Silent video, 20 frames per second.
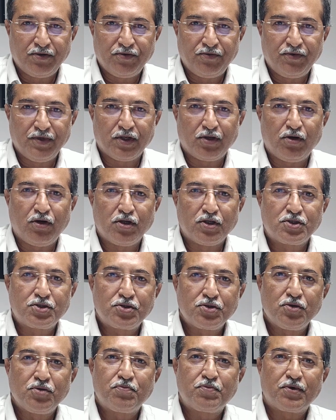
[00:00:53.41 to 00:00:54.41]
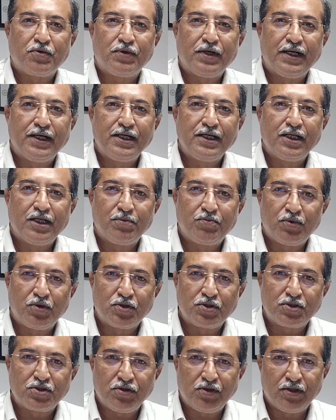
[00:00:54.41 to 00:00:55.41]
We are also providing
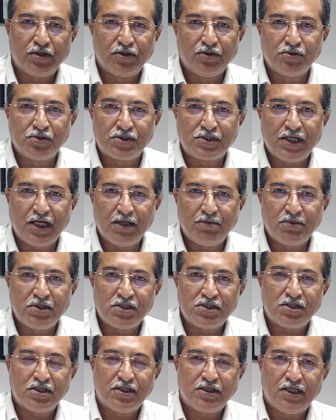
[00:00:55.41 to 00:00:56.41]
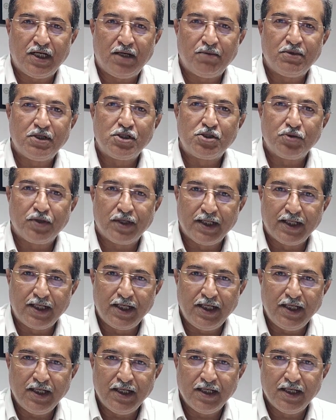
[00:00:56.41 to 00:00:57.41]
reports on loose diamonds, diamond
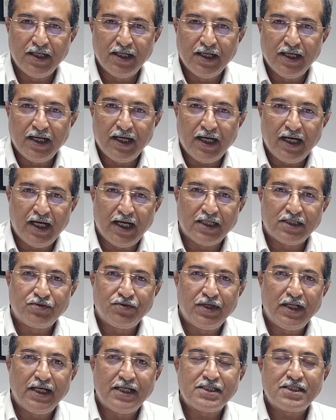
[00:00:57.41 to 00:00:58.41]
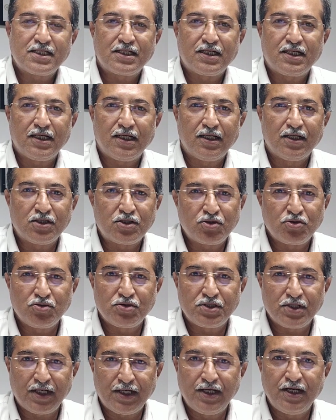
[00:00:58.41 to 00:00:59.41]
jewelry, as well as color
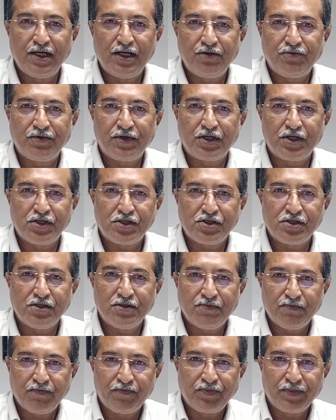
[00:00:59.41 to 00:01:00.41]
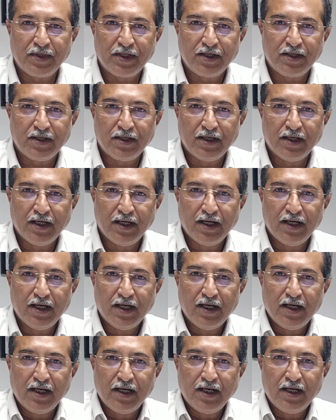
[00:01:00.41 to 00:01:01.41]
stones identification,
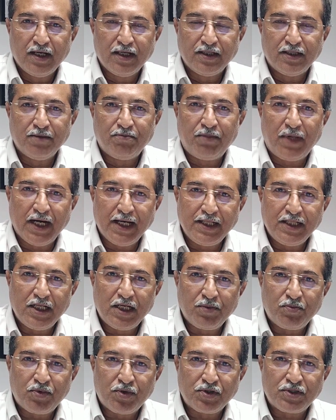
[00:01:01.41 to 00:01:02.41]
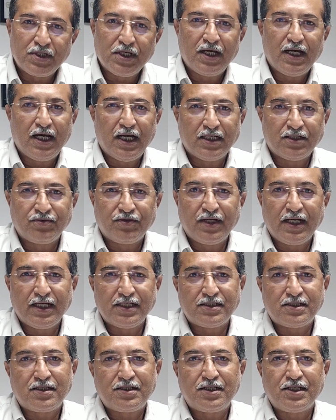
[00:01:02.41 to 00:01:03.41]
the mine report, as well
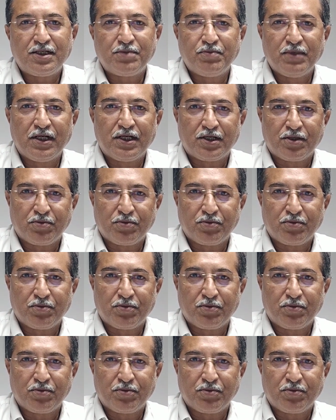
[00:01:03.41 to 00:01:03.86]
as the treatment